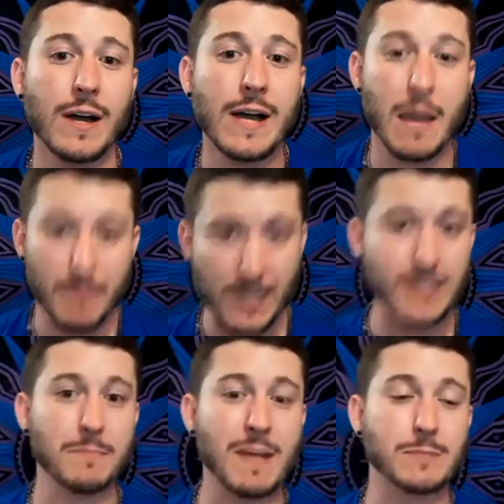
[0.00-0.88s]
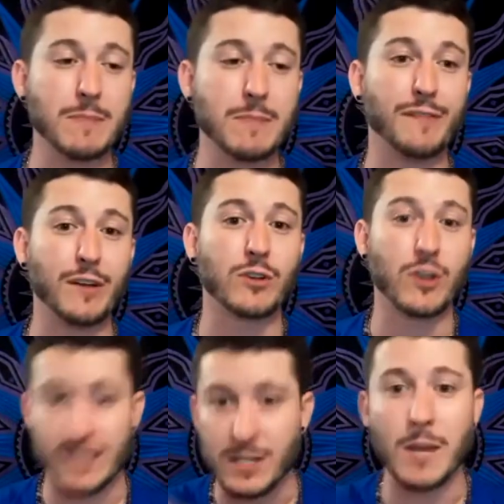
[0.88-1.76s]
And because it makes me feel good,
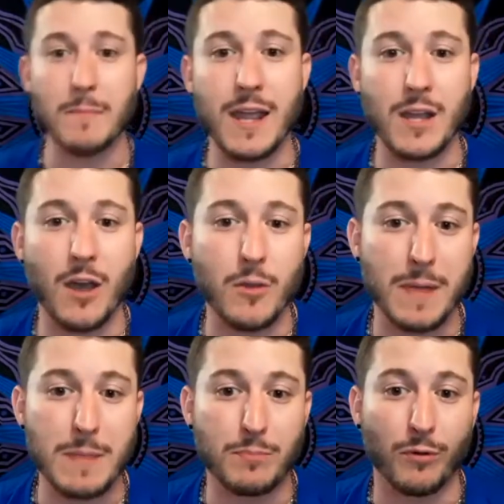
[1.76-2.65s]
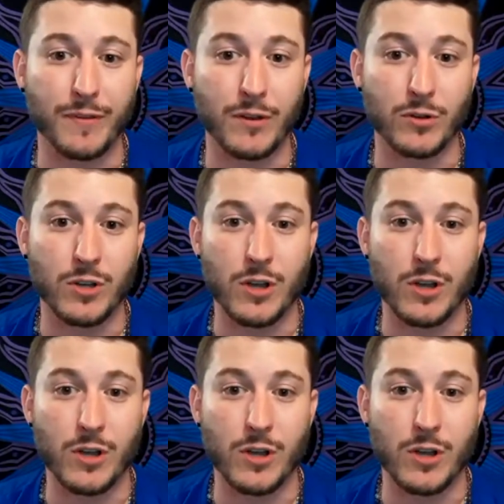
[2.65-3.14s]
it's going to make other people feel good.